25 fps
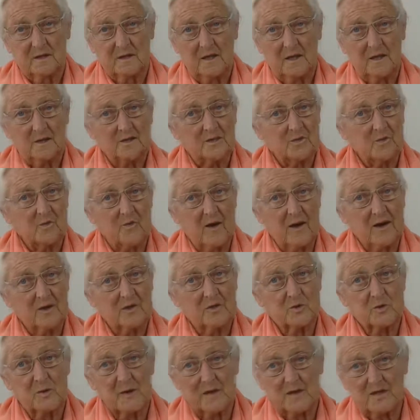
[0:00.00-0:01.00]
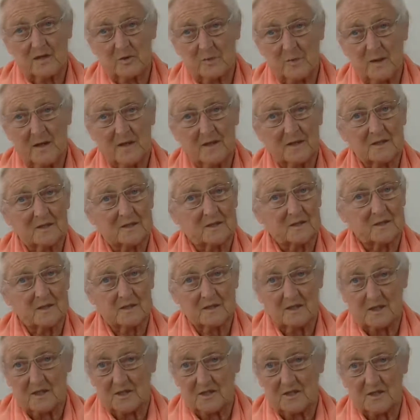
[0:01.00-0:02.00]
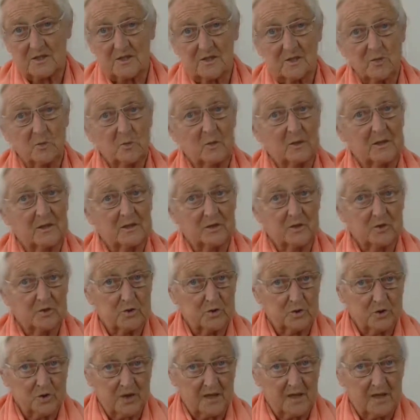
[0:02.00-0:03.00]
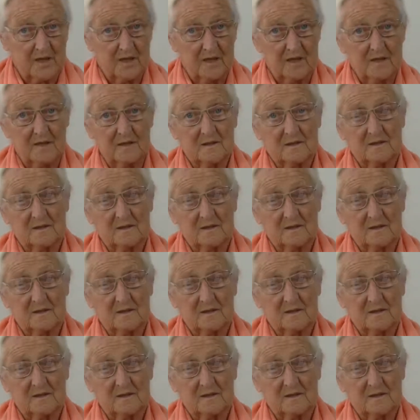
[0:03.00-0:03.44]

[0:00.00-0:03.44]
has the right to expect that others are willing to share.